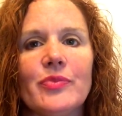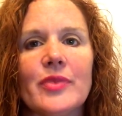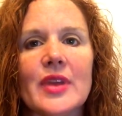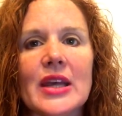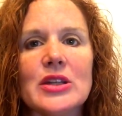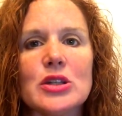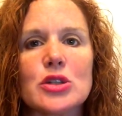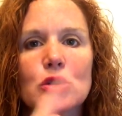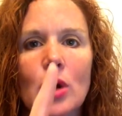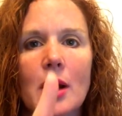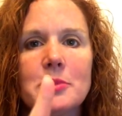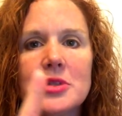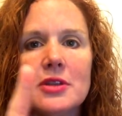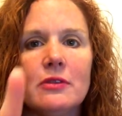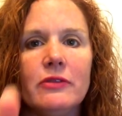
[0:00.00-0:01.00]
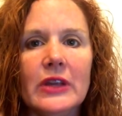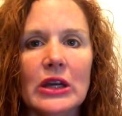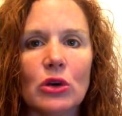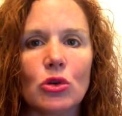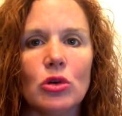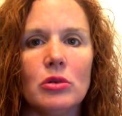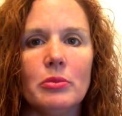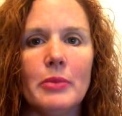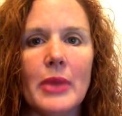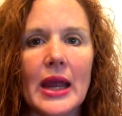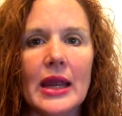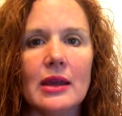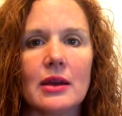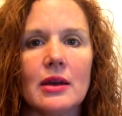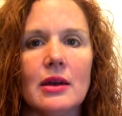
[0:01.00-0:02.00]
it describes the vehicle,
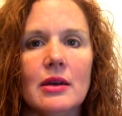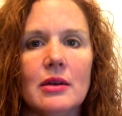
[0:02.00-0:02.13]
make,